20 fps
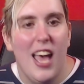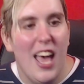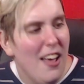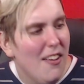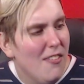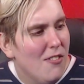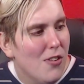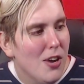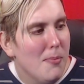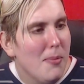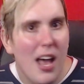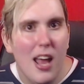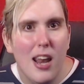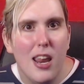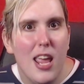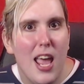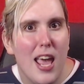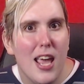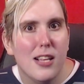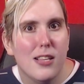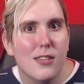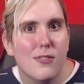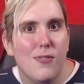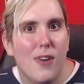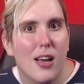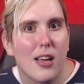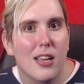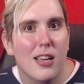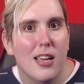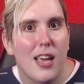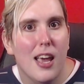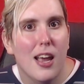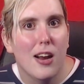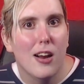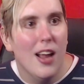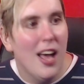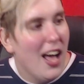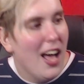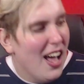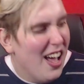Everybody hates fucking
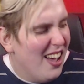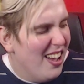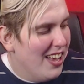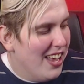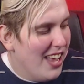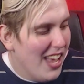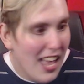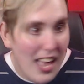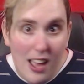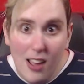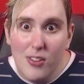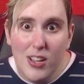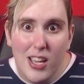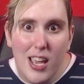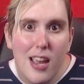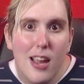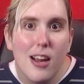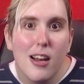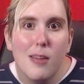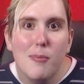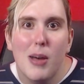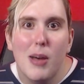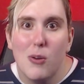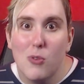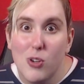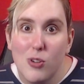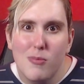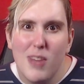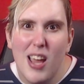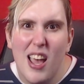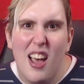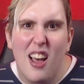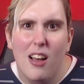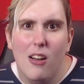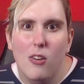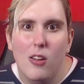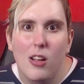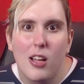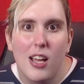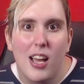Karen. I have a Karen in my room
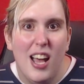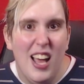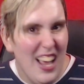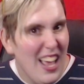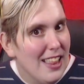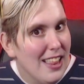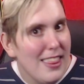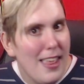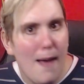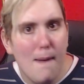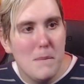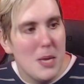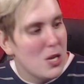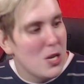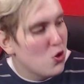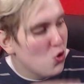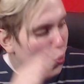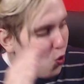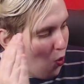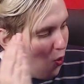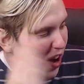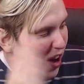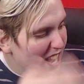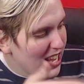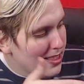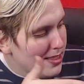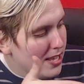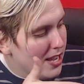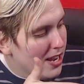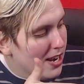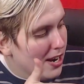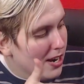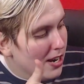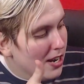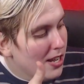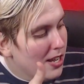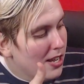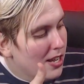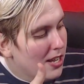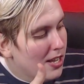now. I got that bitch right
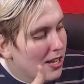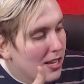there.